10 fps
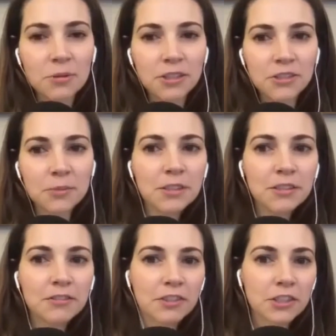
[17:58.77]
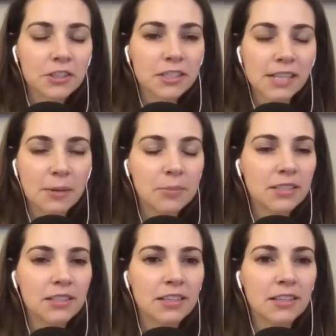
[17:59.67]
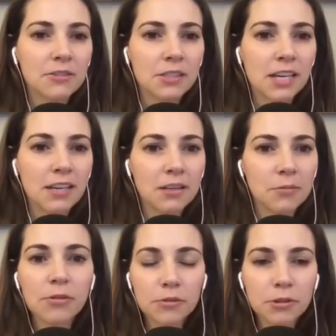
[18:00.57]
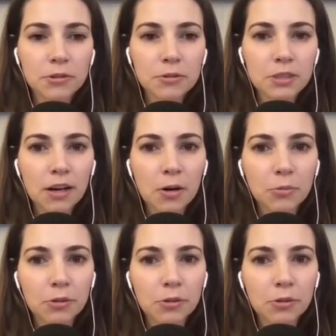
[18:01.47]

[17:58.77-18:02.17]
What are some of the first steps that you take them through to help